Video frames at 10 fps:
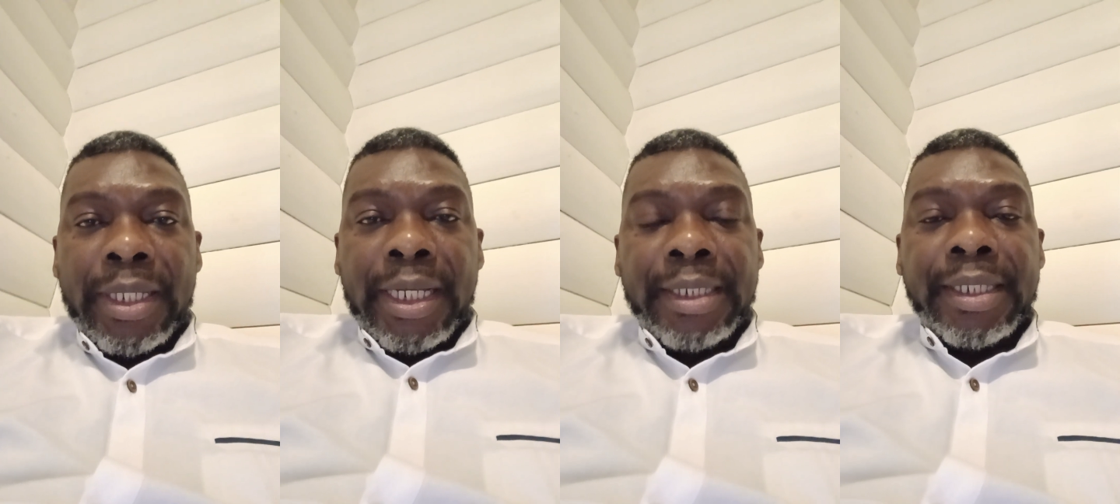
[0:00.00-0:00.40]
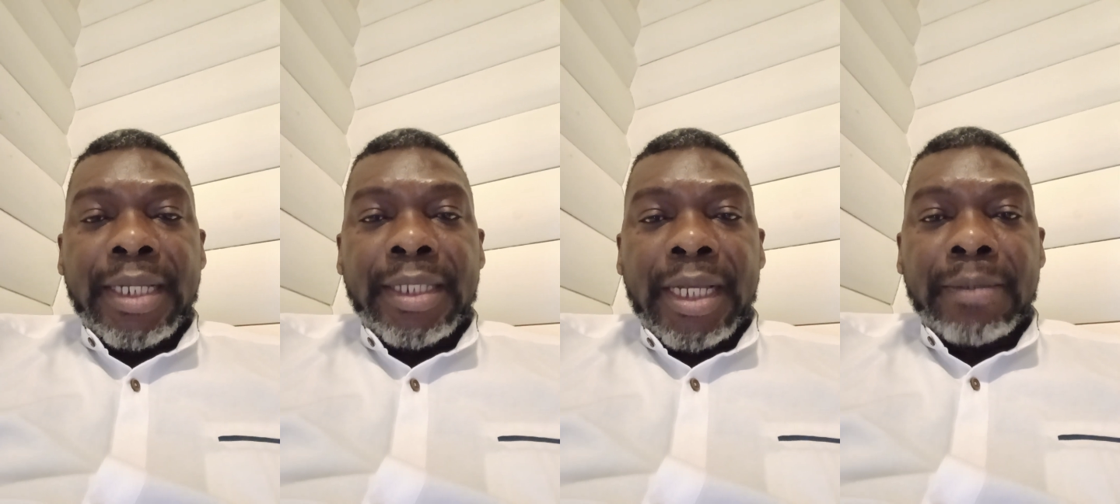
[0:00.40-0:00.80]

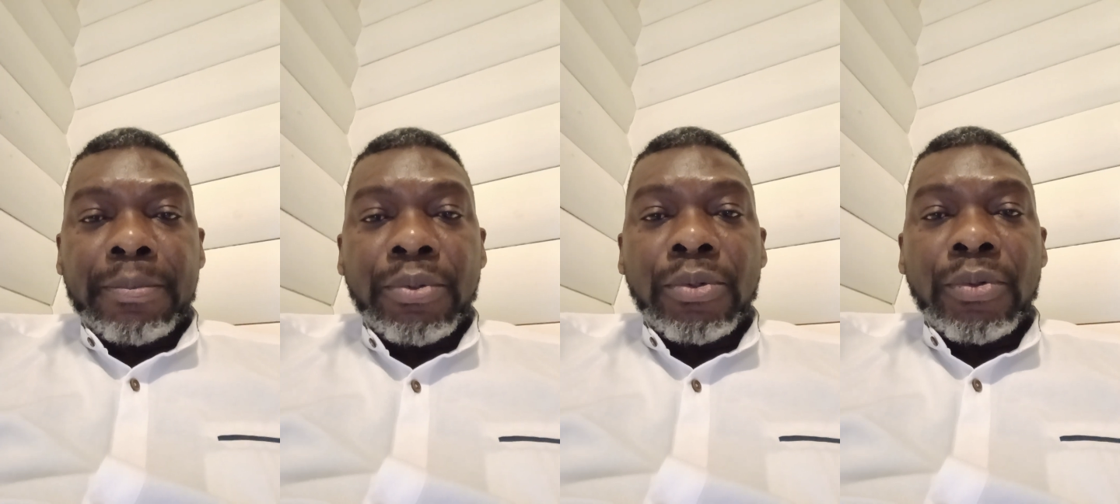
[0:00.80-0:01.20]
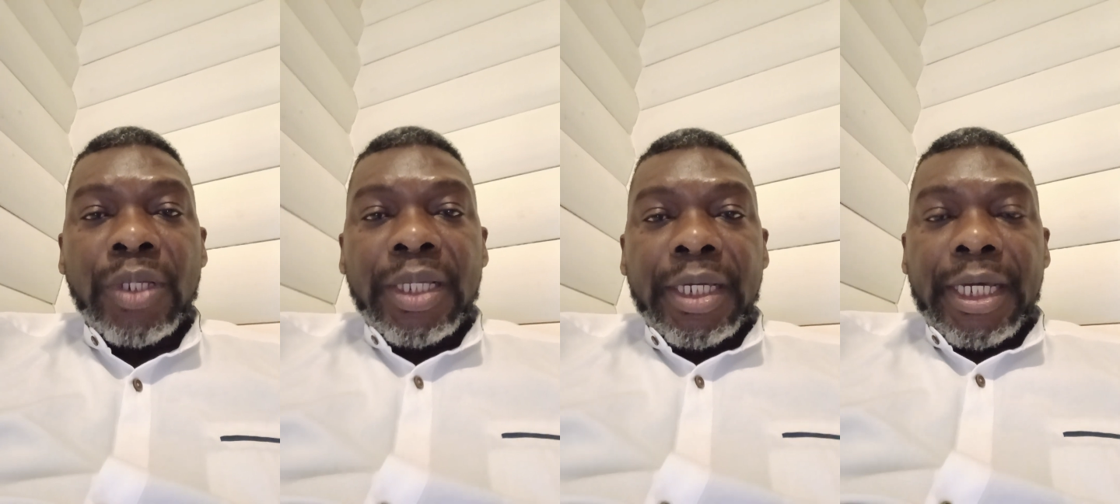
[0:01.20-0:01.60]
understand that poo
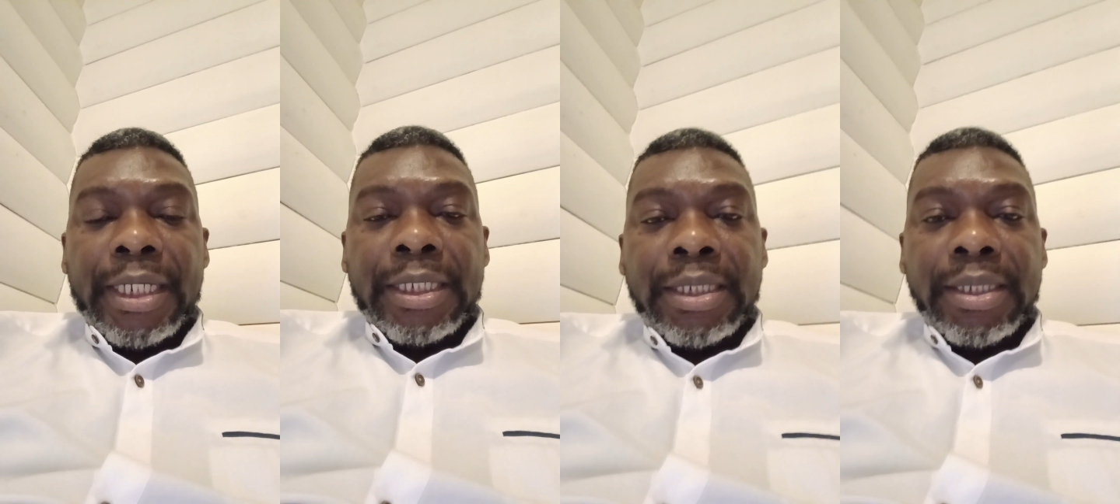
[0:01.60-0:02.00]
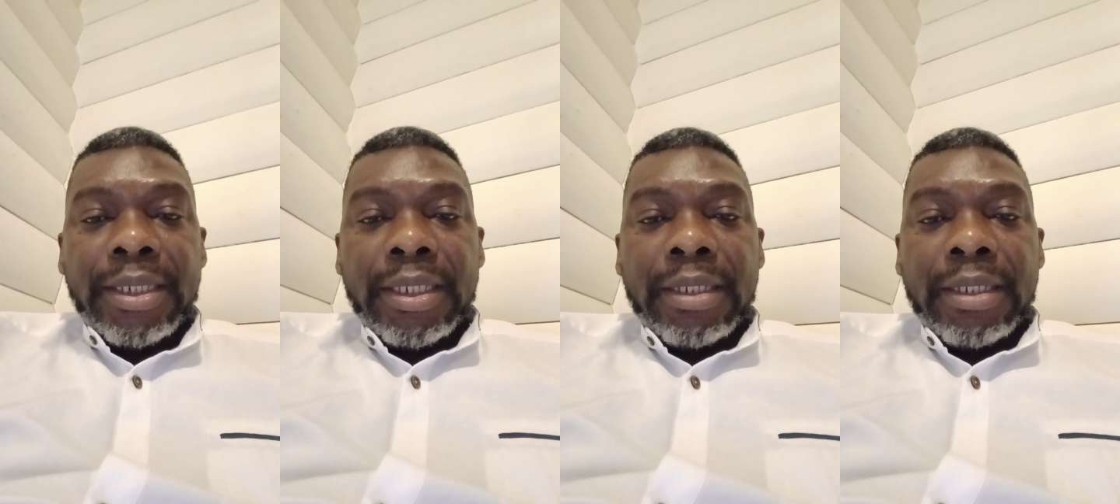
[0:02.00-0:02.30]
is